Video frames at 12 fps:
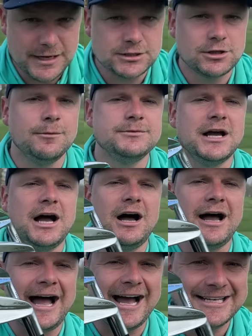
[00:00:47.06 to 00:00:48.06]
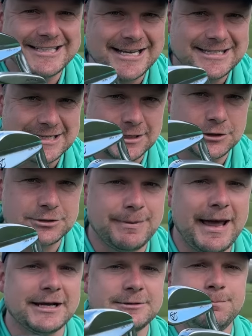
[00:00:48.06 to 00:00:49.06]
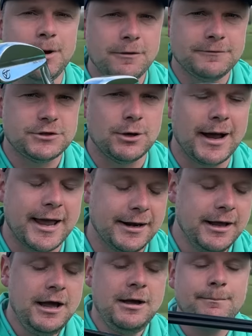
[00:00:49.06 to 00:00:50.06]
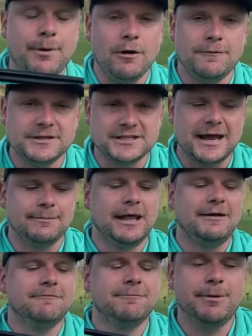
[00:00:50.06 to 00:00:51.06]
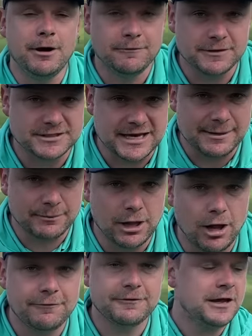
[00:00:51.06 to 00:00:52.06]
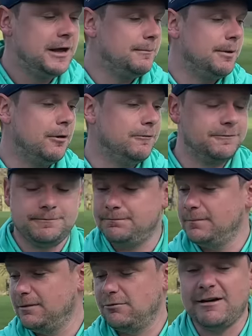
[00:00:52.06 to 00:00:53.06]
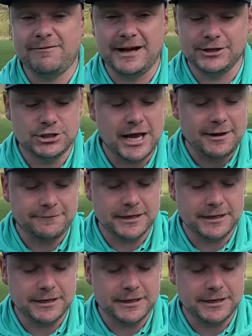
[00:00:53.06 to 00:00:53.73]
These clubs are identical specs, both two iron, both the same length, both the same loft, both graphite shaft.